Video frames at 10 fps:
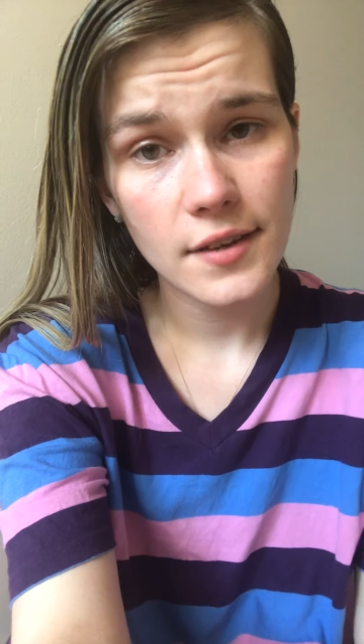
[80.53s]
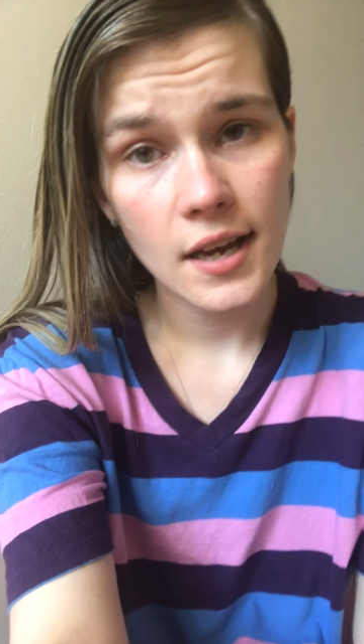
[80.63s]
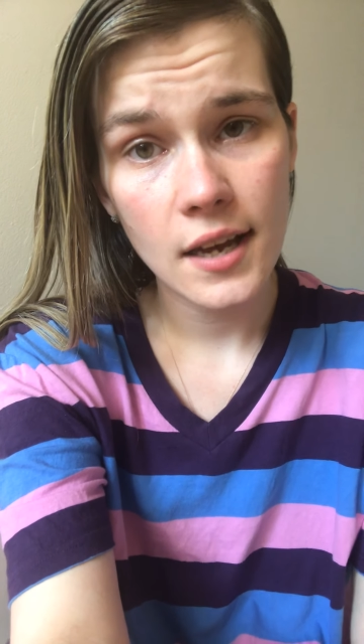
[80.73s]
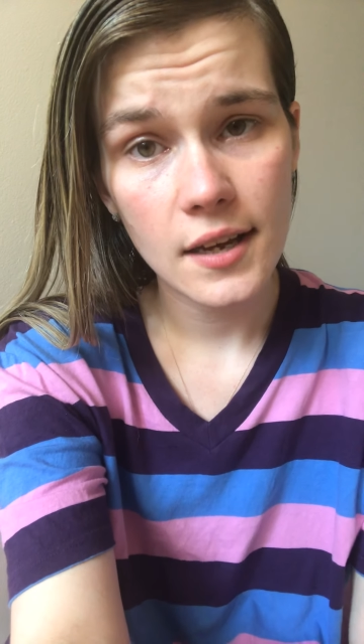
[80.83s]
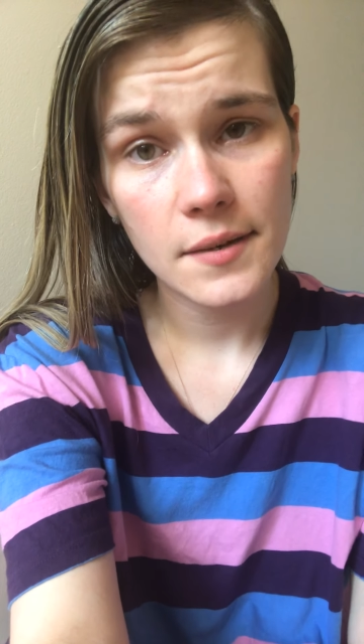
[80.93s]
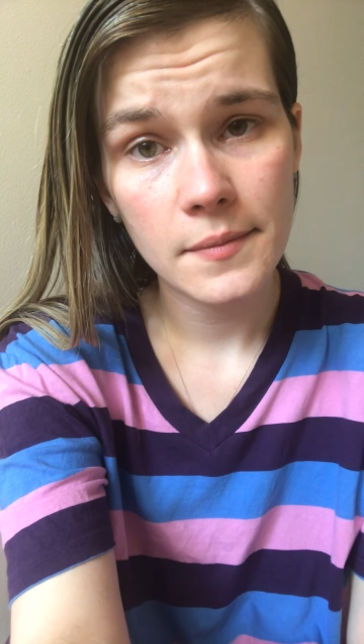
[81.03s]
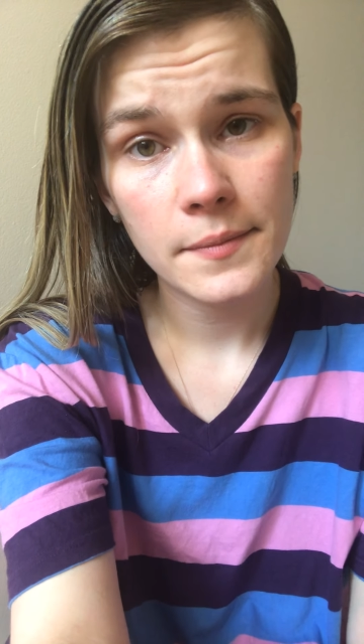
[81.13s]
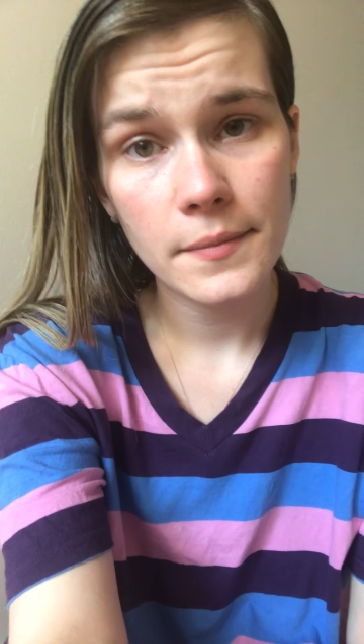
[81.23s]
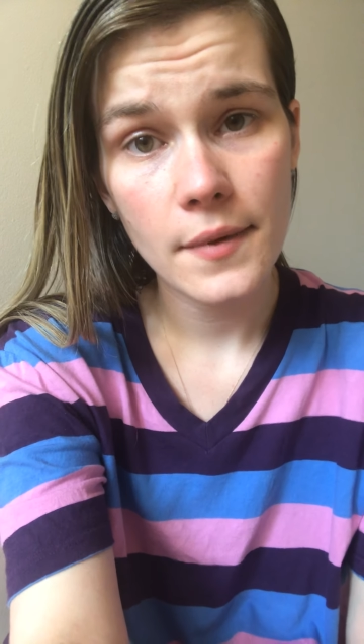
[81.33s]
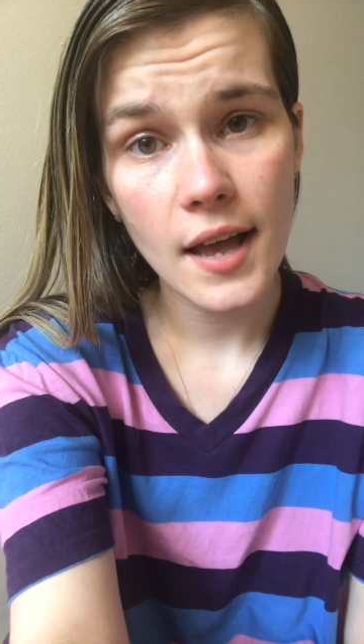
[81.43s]

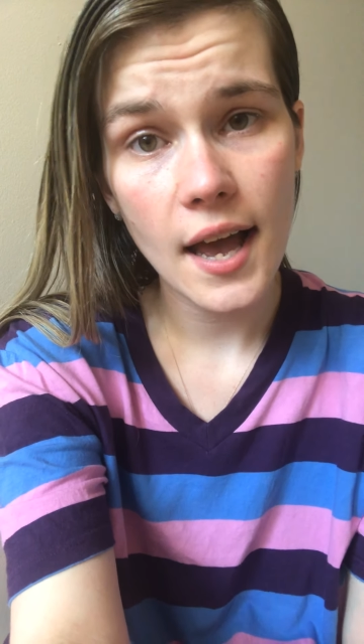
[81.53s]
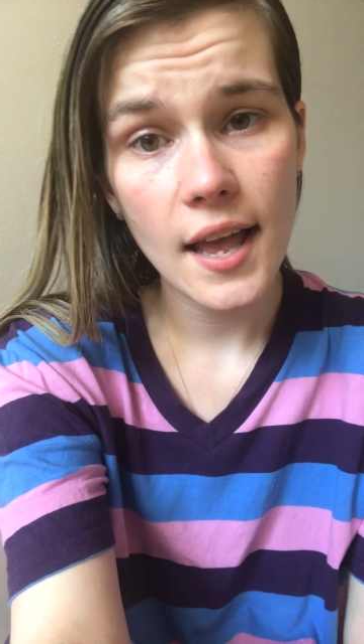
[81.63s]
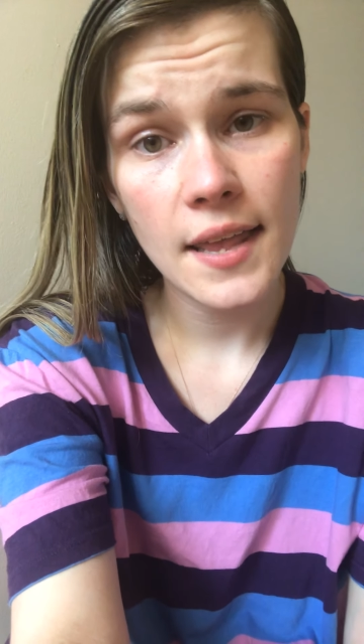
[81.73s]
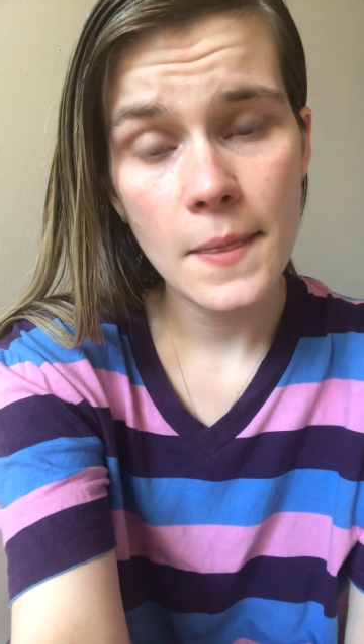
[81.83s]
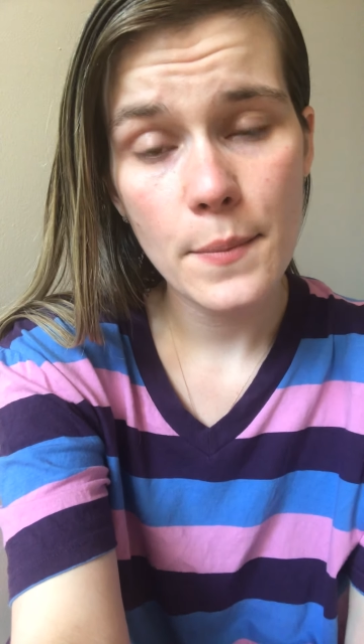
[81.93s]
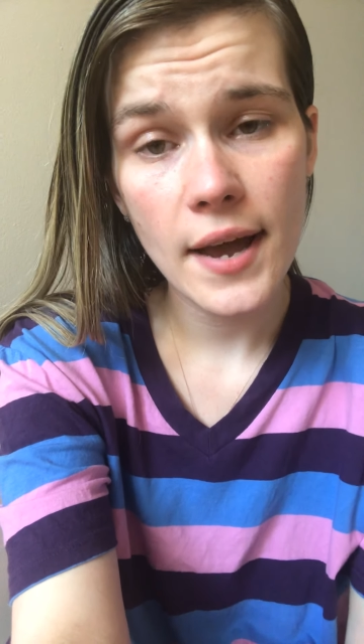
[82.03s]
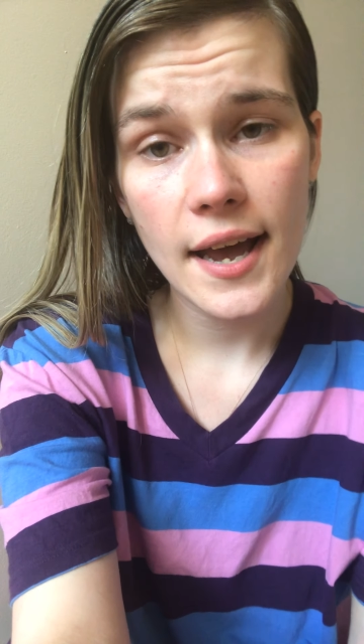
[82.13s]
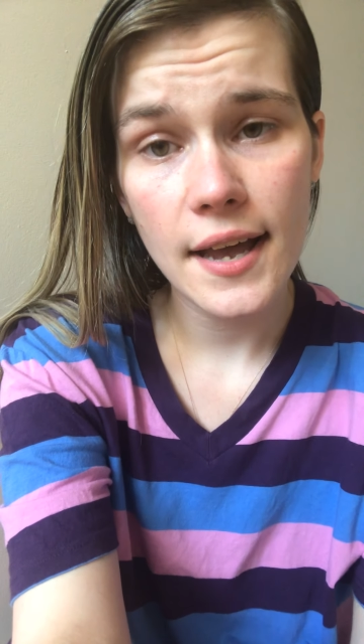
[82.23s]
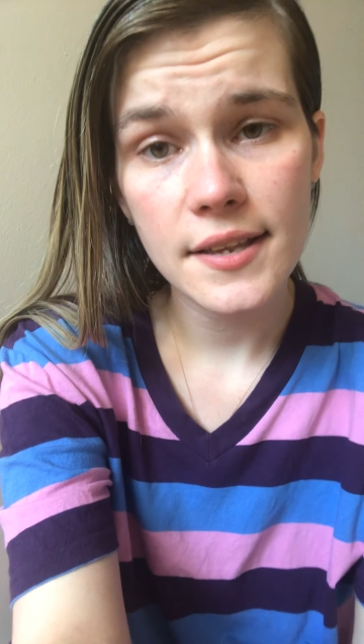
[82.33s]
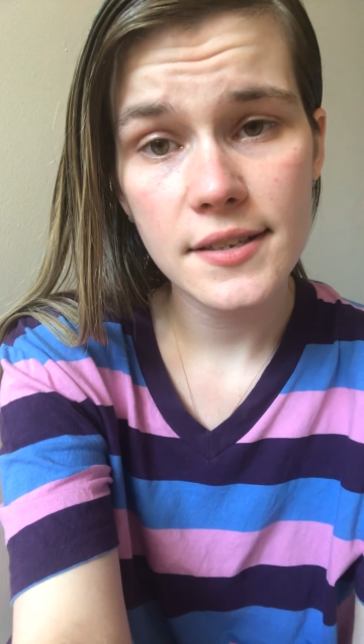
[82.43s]
Um, in the
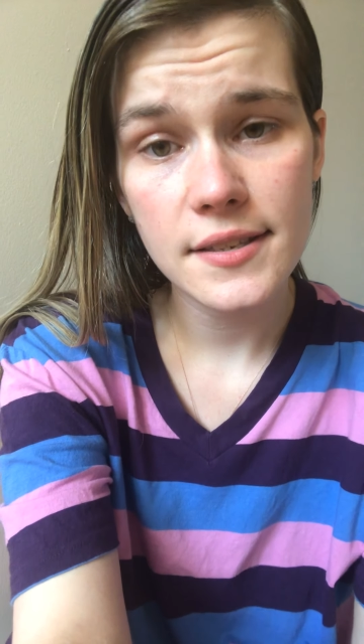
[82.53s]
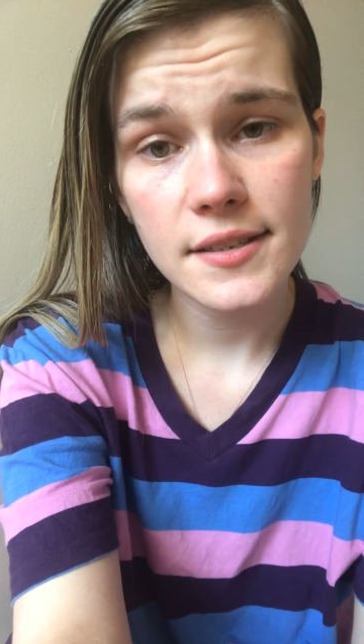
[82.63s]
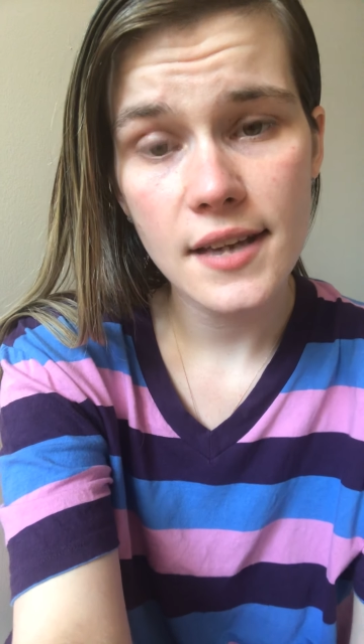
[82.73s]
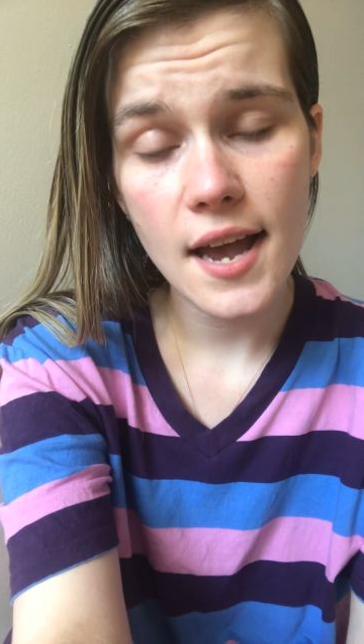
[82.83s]
past